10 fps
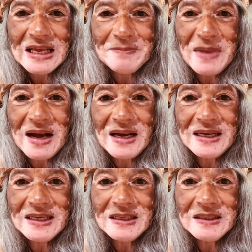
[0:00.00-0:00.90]

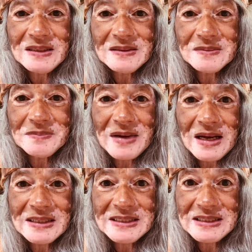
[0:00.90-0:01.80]
my,
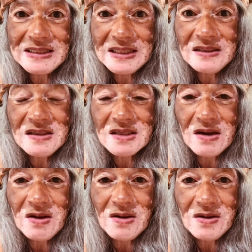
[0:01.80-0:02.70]
my details
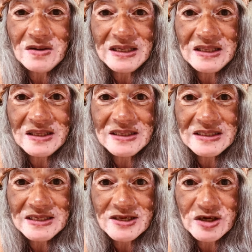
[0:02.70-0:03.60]
are in the
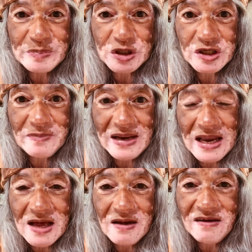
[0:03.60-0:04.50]
description
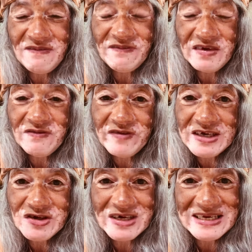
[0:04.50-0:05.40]
below. Feel free
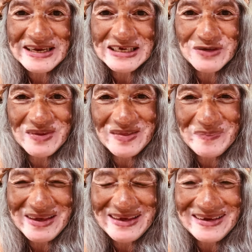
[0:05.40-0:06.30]
to connect with
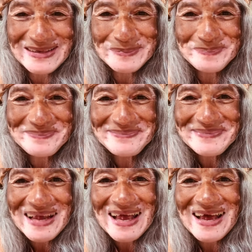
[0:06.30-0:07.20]
me.
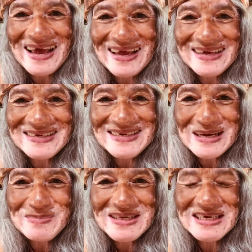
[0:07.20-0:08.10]
And
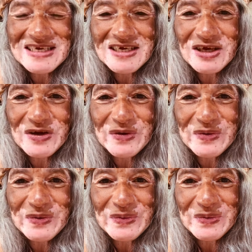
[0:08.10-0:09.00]
I'm sending you
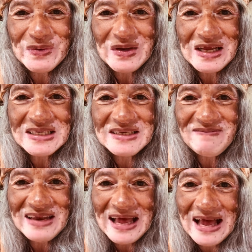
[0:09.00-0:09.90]
lots
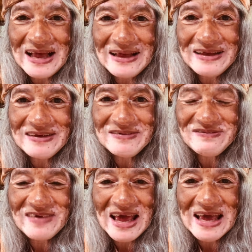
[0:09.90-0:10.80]
of love
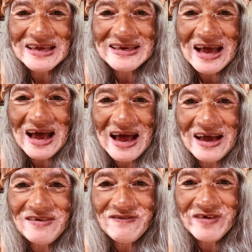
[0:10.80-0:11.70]
and
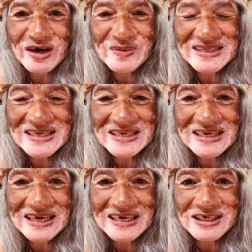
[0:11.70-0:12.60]
high
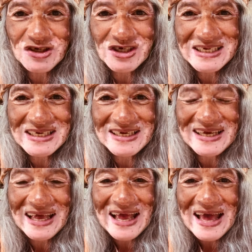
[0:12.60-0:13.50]
frequency energy.
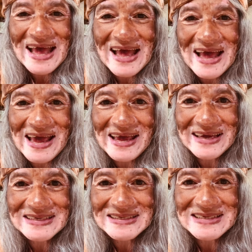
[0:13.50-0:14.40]

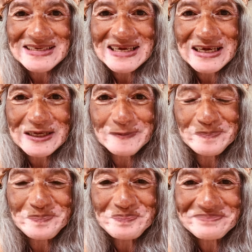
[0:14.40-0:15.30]
And
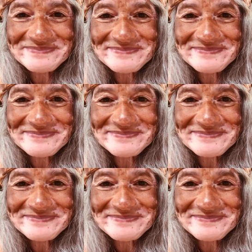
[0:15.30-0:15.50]
um,